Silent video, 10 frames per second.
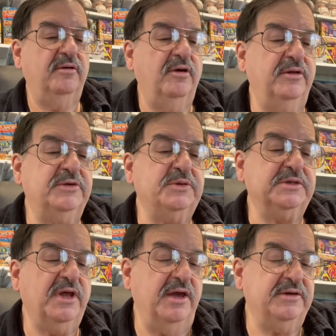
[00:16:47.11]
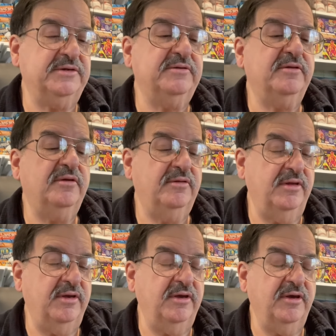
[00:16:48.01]
Oh, this was nice.
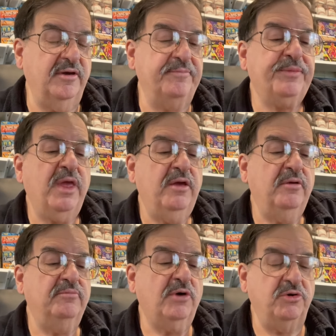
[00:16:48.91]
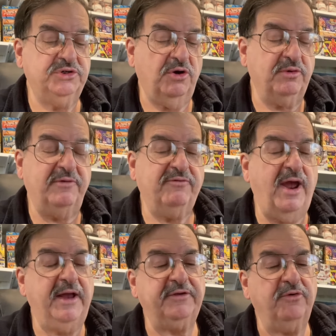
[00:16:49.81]
The Mojo
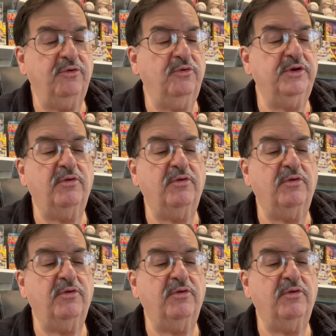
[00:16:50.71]
Refractor Julio